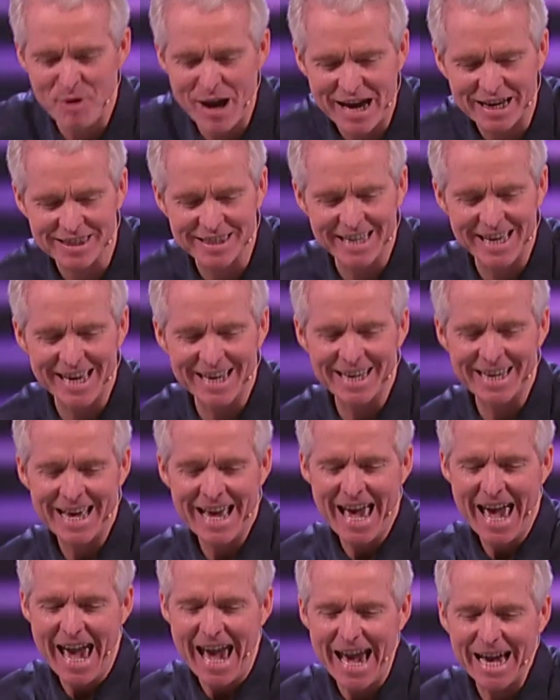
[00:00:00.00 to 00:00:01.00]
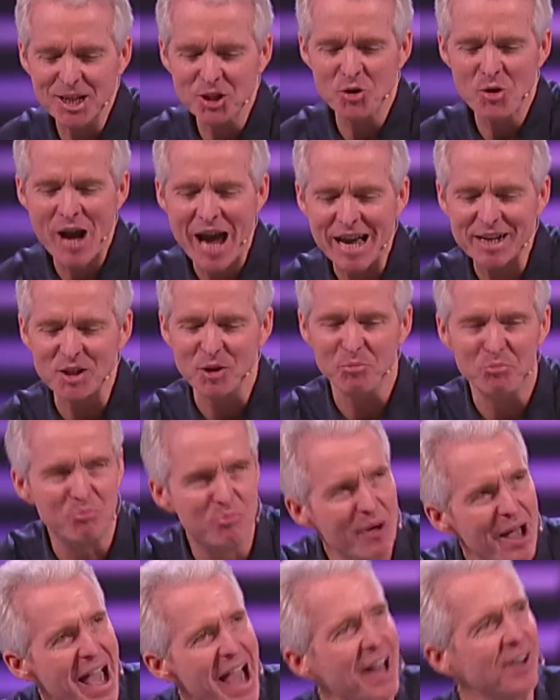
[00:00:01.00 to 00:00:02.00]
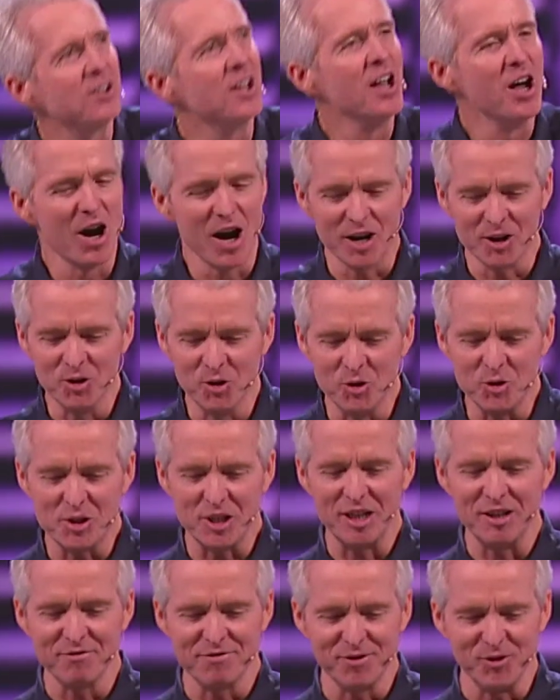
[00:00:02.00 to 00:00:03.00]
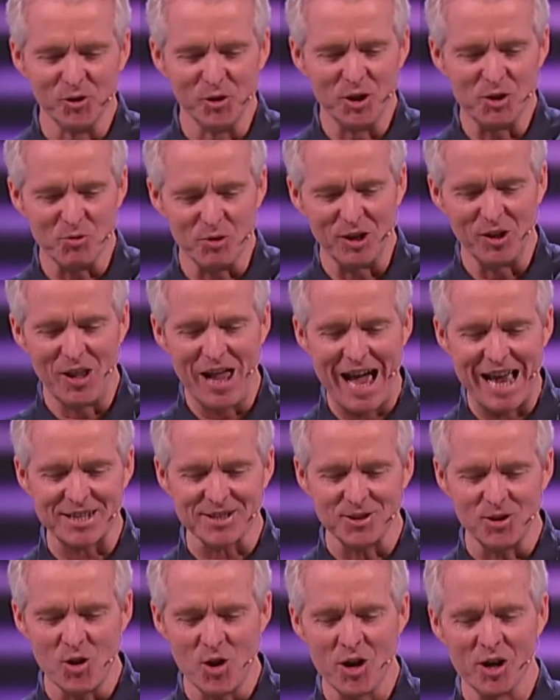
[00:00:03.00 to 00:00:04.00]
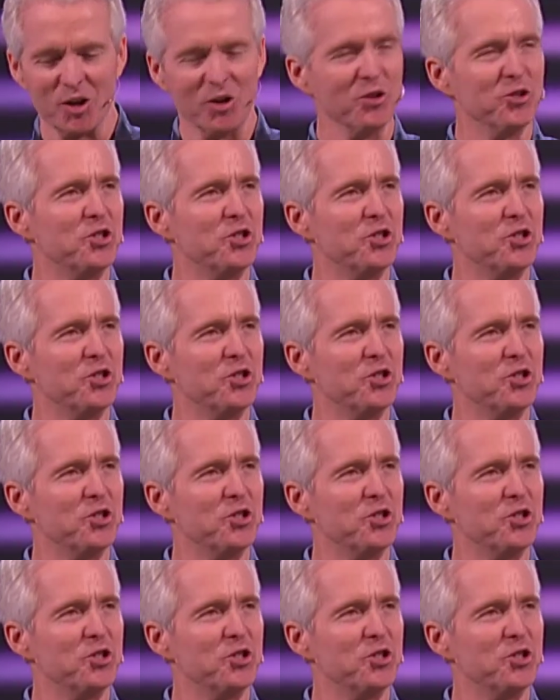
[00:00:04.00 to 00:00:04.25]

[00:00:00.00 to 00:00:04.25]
back then and you had to bet on whose influence would last longer,